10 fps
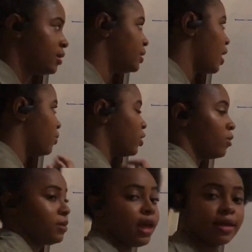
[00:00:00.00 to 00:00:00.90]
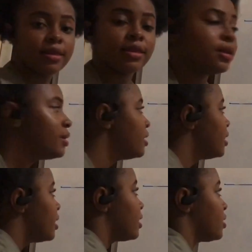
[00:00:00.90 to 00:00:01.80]
that would come next.
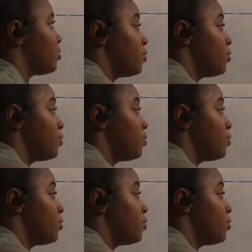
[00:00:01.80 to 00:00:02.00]
So